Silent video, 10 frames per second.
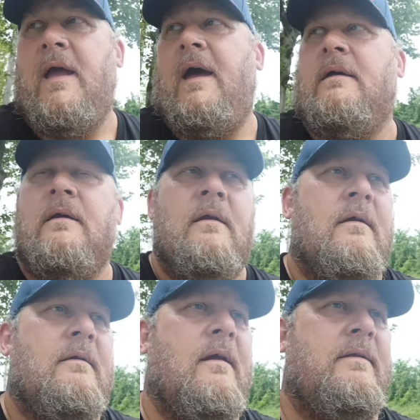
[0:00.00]
yeah,
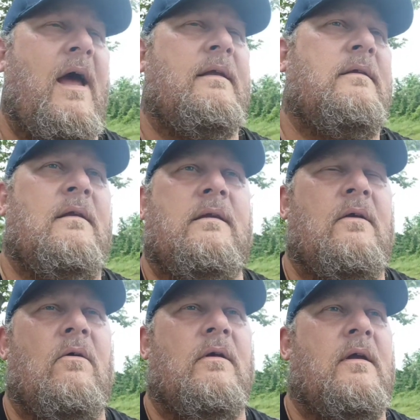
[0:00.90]
that,
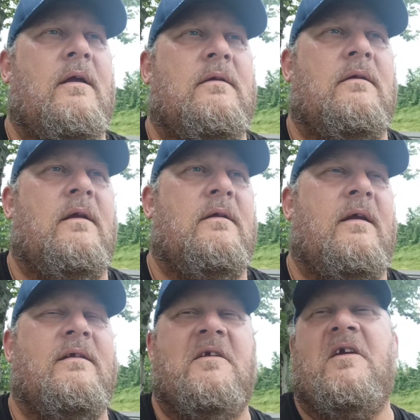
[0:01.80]

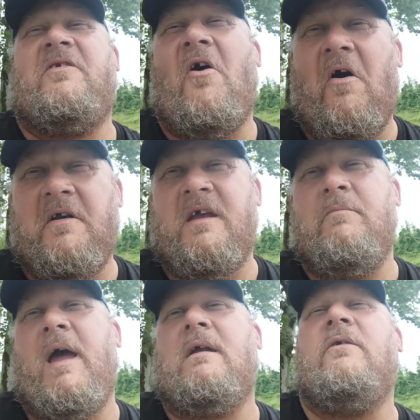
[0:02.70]
it's hard
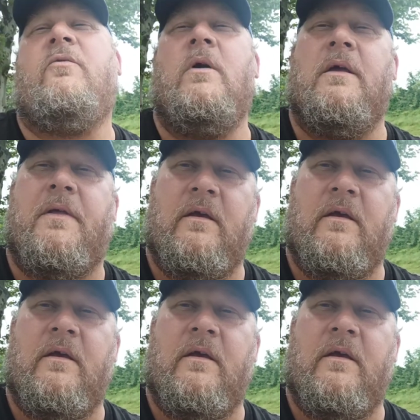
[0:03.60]
getting back to the swing